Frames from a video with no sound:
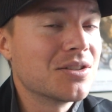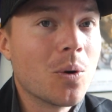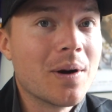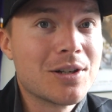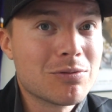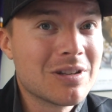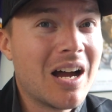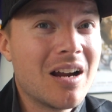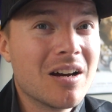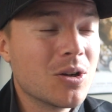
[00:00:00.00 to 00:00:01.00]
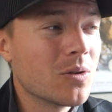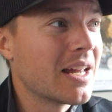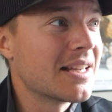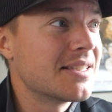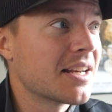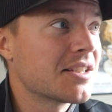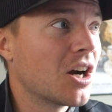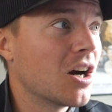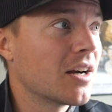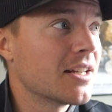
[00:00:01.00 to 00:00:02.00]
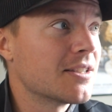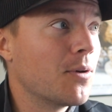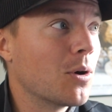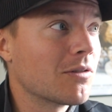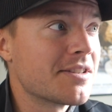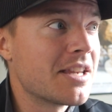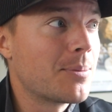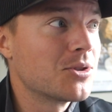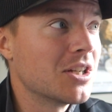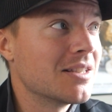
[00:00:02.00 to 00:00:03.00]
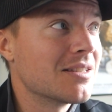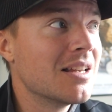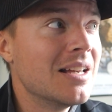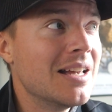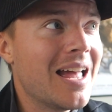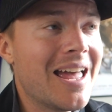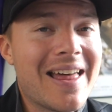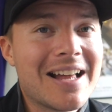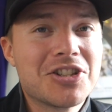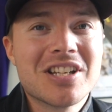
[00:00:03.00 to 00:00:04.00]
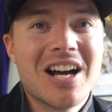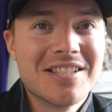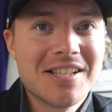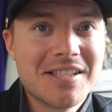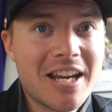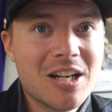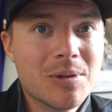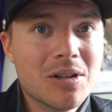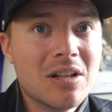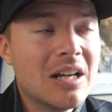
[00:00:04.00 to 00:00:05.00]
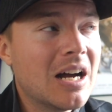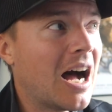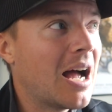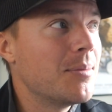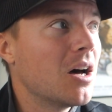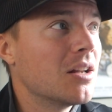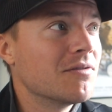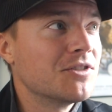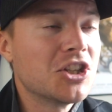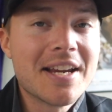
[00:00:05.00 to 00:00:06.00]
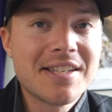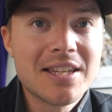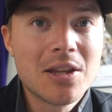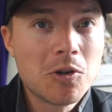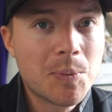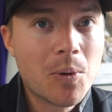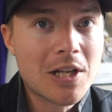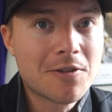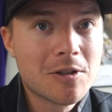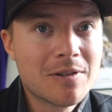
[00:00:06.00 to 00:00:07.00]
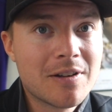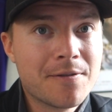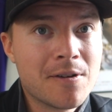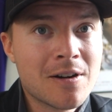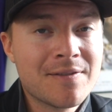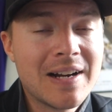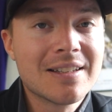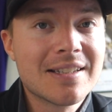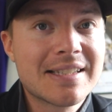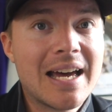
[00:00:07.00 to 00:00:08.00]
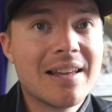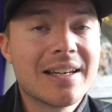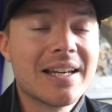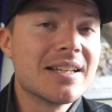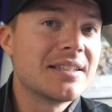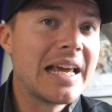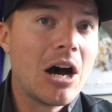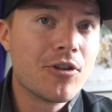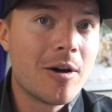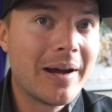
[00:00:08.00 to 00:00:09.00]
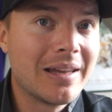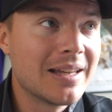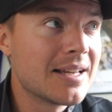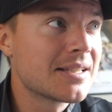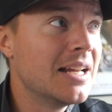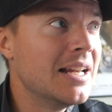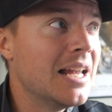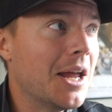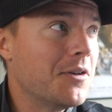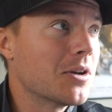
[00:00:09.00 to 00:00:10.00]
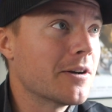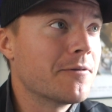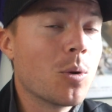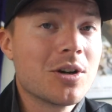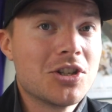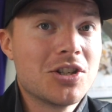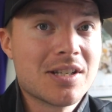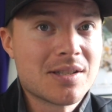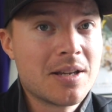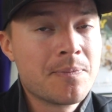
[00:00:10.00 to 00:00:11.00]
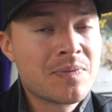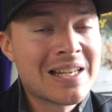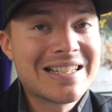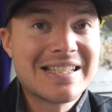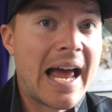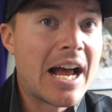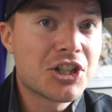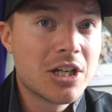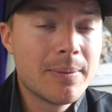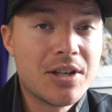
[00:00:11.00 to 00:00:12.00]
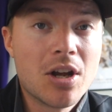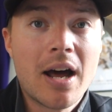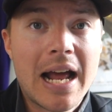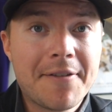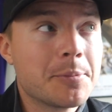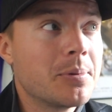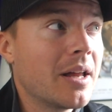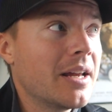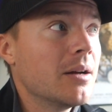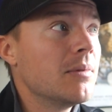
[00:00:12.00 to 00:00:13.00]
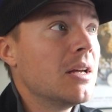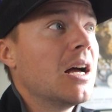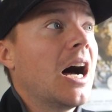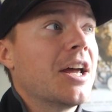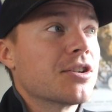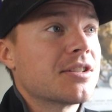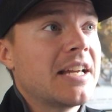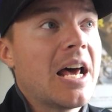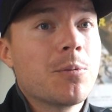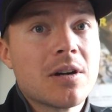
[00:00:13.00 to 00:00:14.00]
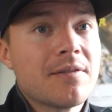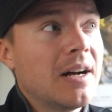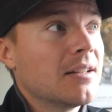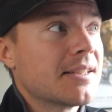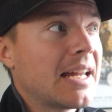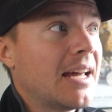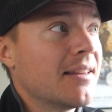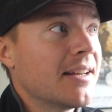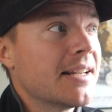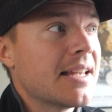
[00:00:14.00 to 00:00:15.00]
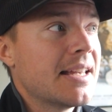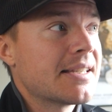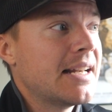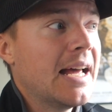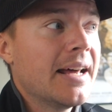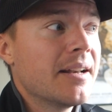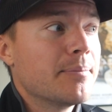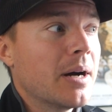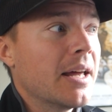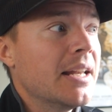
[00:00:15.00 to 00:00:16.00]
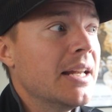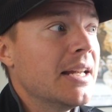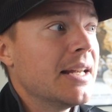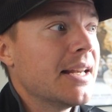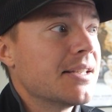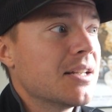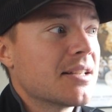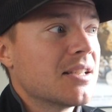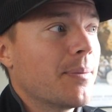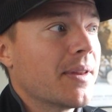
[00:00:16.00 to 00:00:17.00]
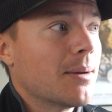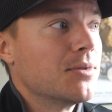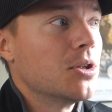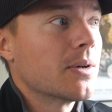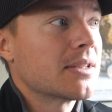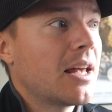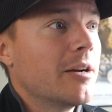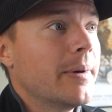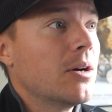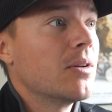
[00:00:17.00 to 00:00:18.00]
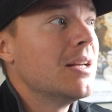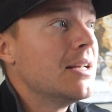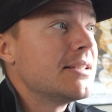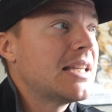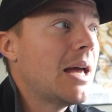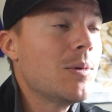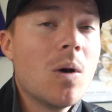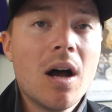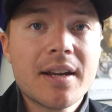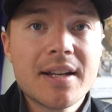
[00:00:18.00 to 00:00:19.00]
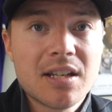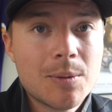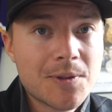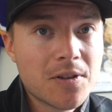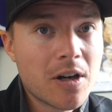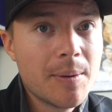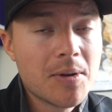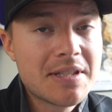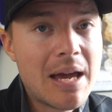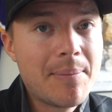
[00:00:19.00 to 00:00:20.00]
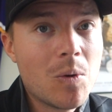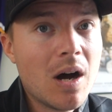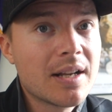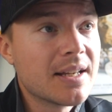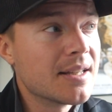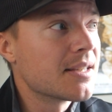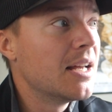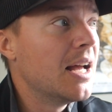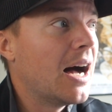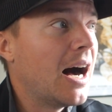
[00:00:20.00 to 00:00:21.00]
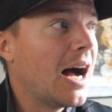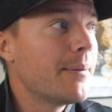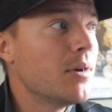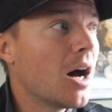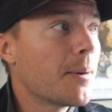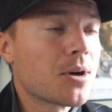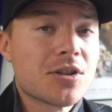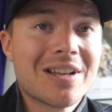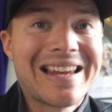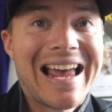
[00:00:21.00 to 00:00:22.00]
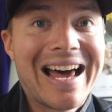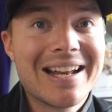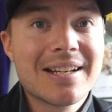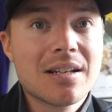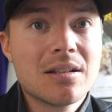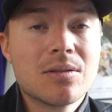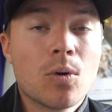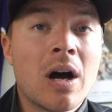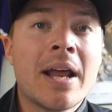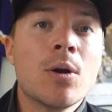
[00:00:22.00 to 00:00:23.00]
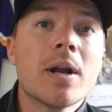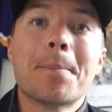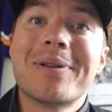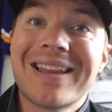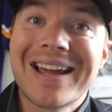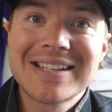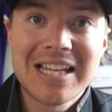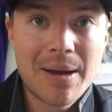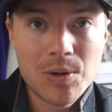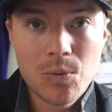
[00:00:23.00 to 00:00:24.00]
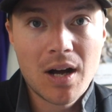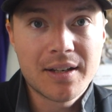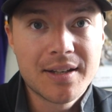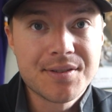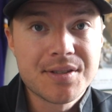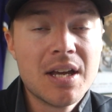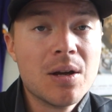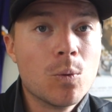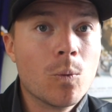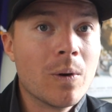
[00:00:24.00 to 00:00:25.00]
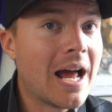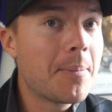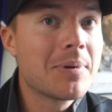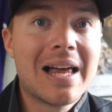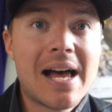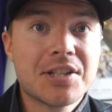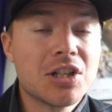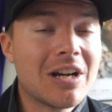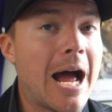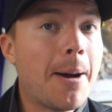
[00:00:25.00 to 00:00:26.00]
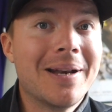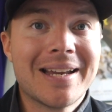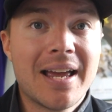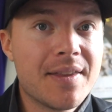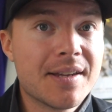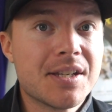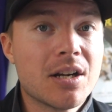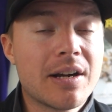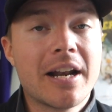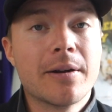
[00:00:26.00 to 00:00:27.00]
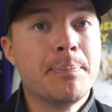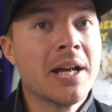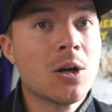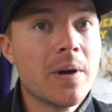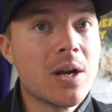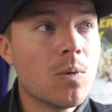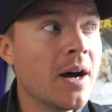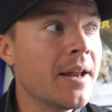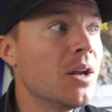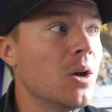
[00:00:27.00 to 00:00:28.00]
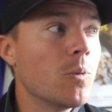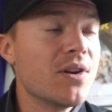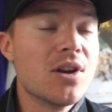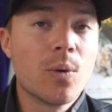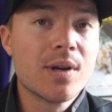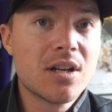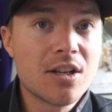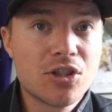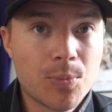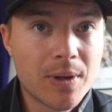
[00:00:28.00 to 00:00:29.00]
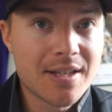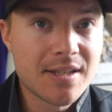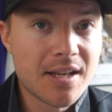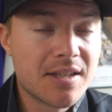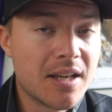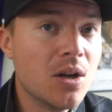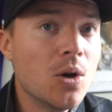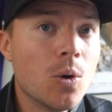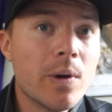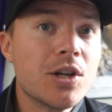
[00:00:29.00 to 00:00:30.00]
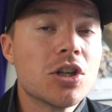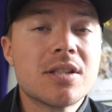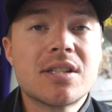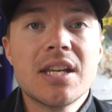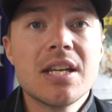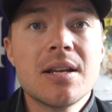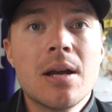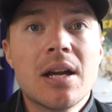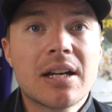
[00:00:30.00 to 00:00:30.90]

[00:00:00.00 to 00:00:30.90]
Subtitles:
going to rely on. He only had 6 targets, 4 receptions, and that's just unsustainable. I'm not chasing those points for Valdes-Scantling. He's down on my list. If you can afford to just stash him and not have to play him, I understand where Valdes-Scantling is an ad, but he's not something I'm too excited about. Sammy Watkins. I almost forgot about Sammy Watkins. I'm not personally adding. Well, I don't want to play Sammy Watkins. What happened last year happened again this year. He had a big week 1. We know he's not super consistent. We should see